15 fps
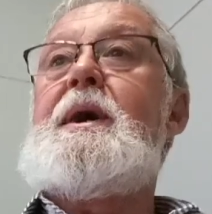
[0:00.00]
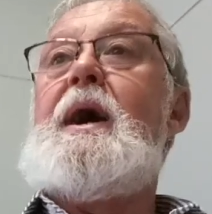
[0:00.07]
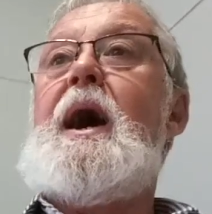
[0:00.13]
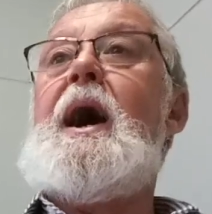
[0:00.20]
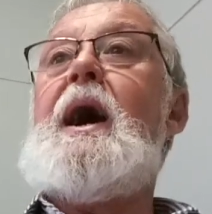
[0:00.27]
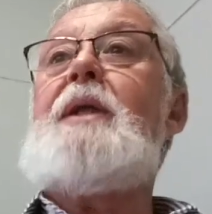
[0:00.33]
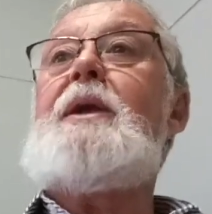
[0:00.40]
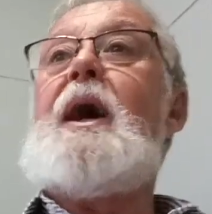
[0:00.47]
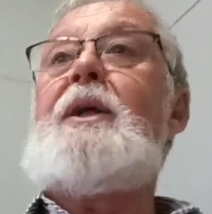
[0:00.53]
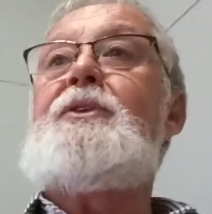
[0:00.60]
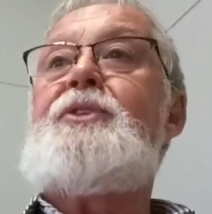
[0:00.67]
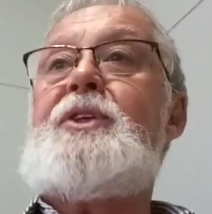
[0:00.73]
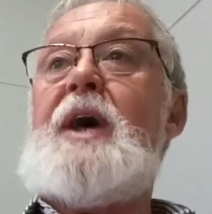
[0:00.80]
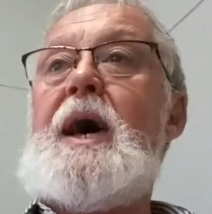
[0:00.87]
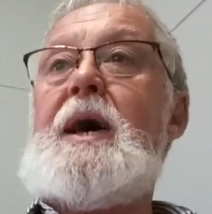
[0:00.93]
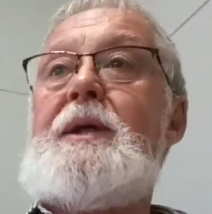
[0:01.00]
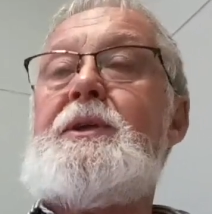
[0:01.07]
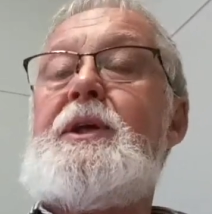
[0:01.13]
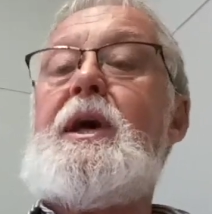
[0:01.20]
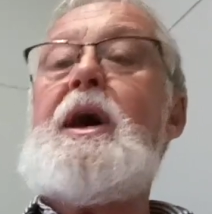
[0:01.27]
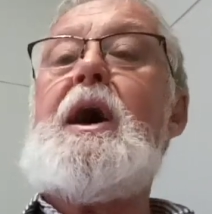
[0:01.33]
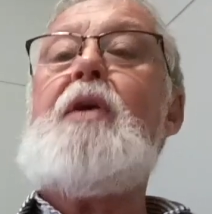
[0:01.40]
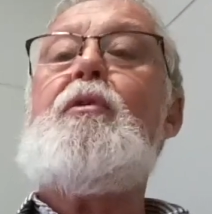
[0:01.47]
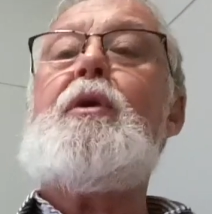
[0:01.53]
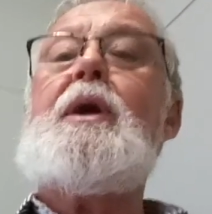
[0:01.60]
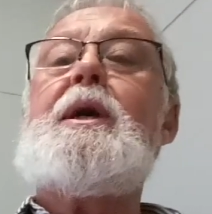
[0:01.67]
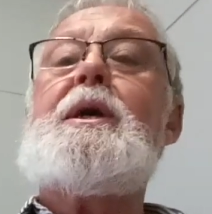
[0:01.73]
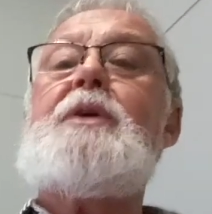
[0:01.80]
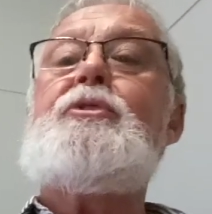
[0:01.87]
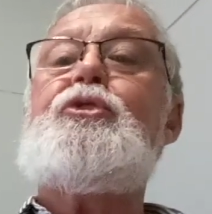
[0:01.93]
a dad
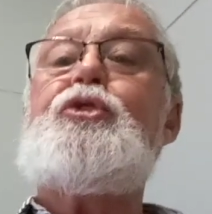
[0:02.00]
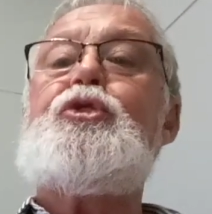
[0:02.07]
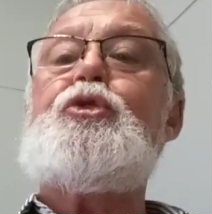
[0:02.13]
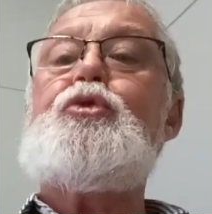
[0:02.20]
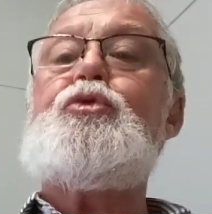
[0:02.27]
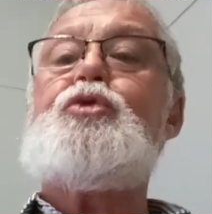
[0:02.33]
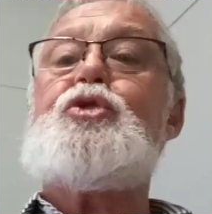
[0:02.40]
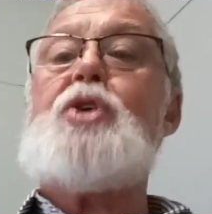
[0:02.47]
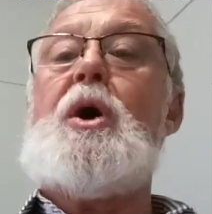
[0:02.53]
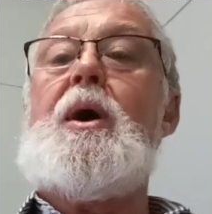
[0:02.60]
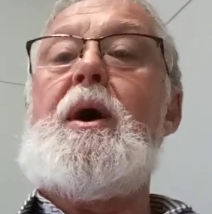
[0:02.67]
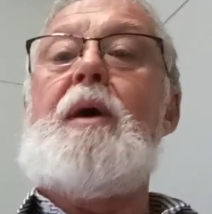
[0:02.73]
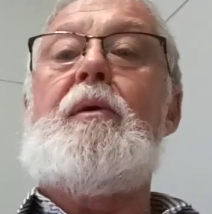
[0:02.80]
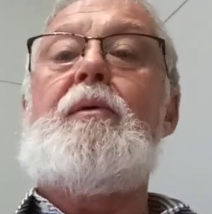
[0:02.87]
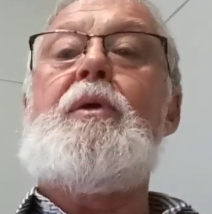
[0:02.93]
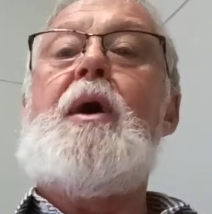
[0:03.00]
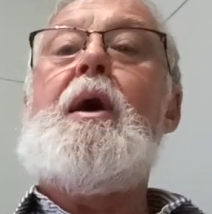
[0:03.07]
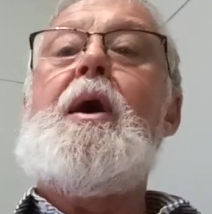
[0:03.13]
carrying his new child,